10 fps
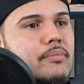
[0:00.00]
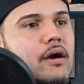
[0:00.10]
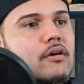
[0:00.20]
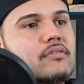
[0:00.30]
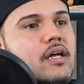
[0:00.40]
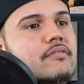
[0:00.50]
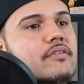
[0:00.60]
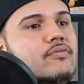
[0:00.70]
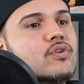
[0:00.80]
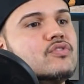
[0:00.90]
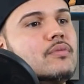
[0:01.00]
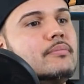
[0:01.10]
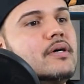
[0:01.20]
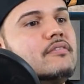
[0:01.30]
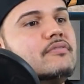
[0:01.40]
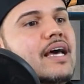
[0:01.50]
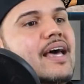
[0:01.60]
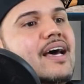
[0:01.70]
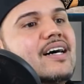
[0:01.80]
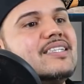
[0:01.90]
The power of love, a force from above,
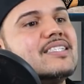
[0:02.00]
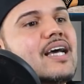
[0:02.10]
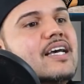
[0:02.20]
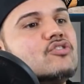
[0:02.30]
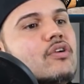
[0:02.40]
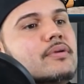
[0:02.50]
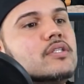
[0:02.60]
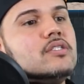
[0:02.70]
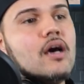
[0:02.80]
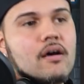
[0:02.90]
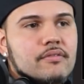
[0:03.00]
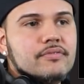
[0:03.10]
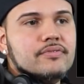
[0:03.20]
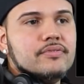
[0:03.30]
a skyscraping dove.